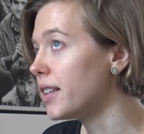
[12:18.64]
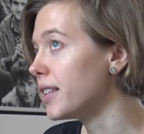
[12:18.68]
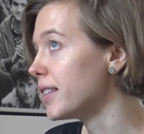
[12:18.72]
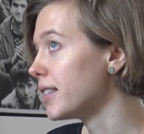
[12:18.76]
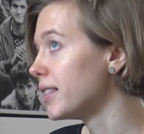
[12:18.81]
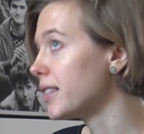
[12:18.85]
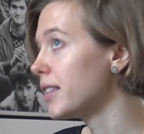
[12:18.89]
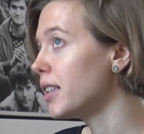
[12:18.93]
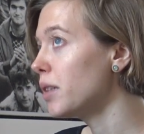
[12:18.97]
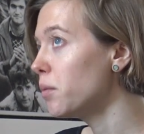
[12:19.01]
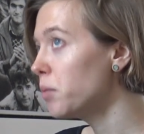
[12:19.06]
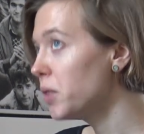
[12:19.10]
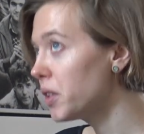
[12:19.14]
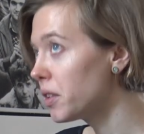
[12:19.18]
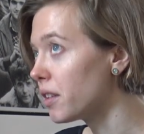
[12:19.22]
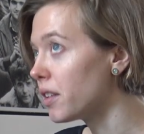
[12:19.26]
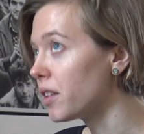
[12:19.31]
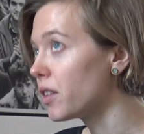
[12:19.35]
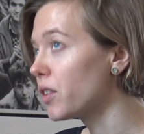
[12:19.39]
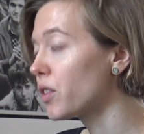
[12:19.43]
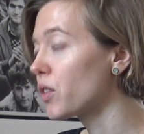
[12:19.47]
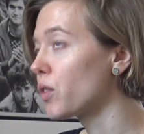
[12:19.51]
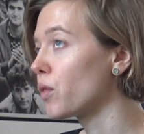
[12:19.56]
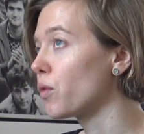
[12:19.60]

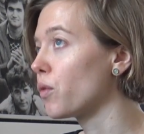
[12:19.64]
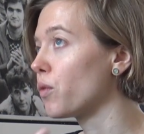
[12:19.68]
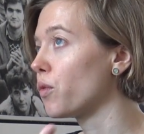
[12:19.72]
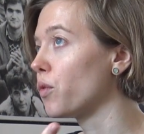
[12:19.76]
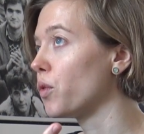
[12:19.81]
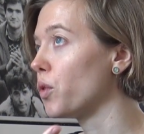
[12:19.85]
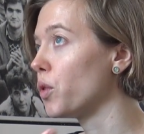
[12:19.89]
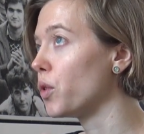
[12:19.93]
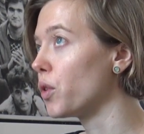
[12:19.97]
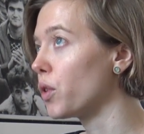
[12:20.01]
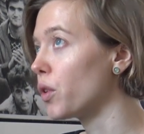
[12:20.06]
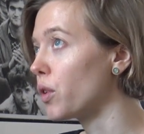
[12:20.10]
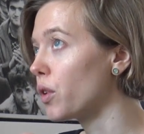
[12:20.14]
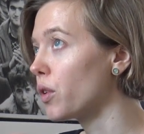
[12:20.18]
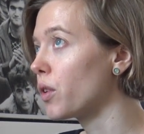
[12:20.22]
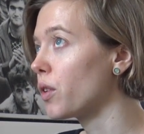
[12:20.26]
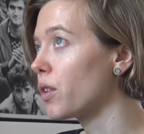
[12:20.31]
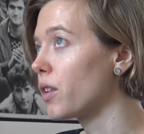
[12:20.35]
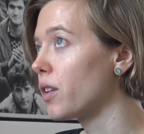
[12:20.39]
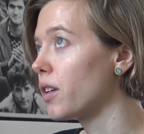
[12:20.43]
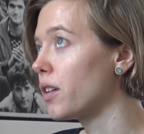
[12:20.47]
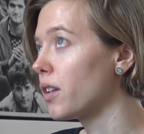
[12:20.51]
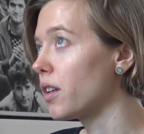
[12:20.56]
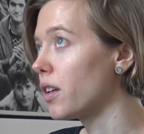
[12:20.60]
stimulus for
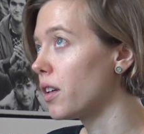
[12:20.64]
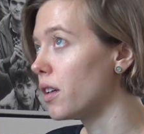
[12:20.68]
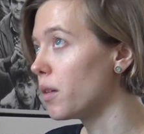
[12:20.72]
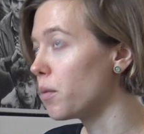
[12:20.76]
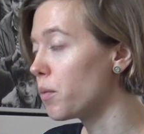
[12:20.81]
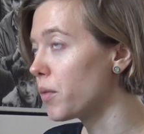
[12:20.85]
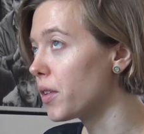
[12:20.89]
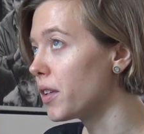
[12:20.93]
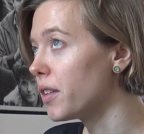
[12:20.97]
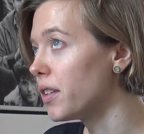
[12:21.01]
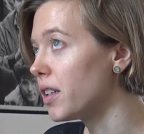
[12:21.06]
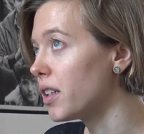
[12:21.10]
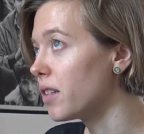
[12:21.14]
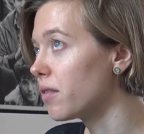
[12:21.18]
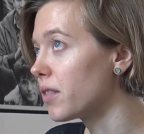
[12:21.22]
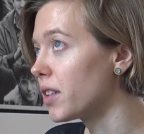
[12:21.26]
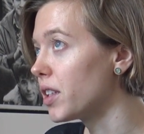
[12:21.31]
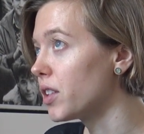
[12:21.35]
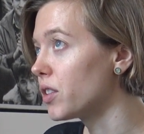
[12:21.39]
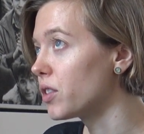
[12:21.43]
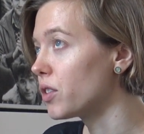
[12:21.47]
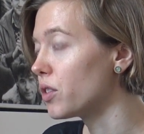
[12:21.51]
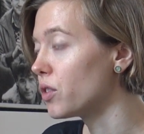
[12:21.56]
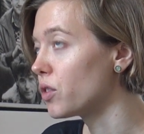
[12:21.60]
the League of
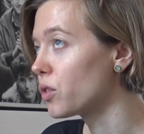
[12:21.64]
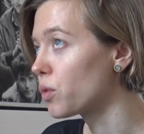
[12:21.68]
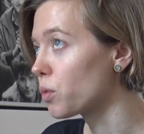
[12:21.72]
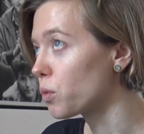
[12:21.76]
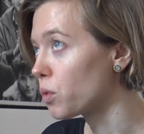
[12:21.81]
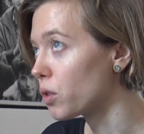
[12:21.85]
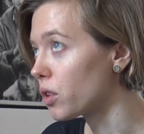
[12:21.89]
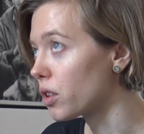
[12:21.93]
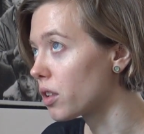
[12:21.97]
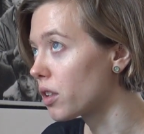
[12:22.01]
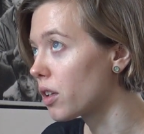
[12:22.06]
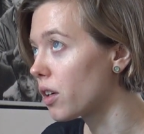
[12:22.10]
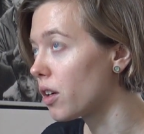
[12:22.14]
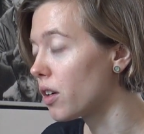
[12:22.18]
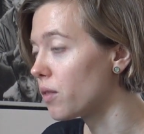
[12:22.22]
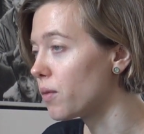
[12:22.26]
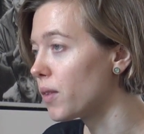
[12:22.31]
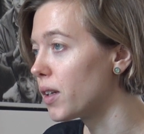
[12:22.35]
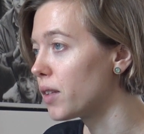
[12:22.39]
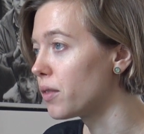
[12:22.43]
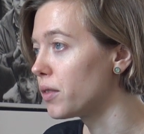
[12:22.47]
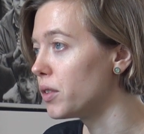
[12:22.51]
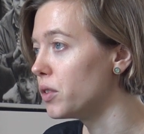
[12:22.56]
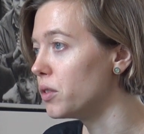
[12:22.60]
Nations work on
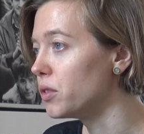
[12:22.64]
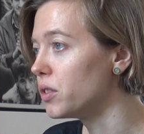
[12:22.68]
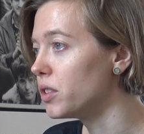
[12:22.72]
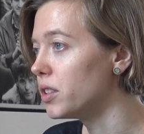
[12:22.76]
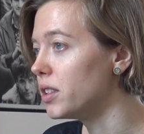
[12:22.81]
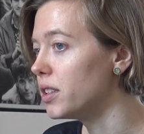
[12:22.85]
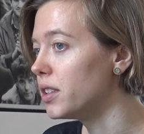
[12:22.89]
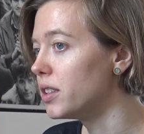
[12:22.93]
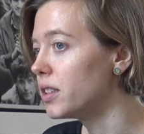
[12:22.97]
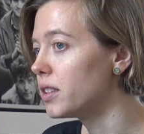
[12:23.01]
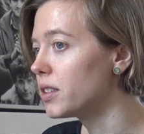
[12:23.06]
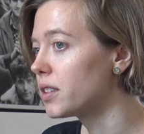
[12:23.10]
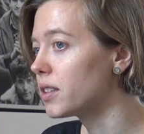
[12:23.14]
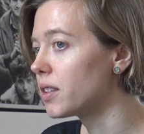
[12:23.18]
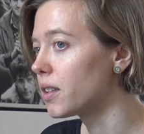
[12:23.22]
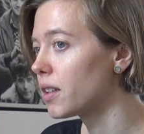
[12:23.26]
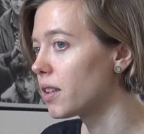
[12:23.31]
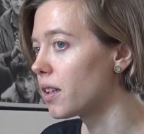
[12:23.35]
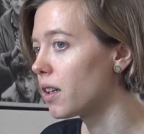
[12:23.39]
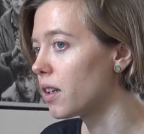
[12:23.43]
refugees